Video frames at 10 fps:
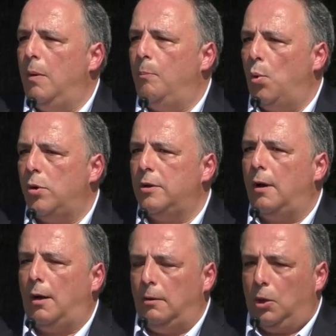board,
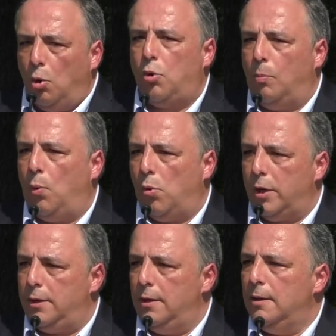uh, local
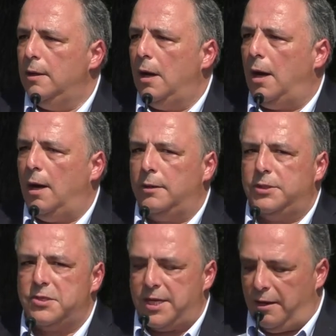board, uh,
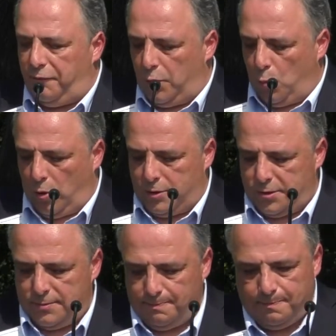to say a few words.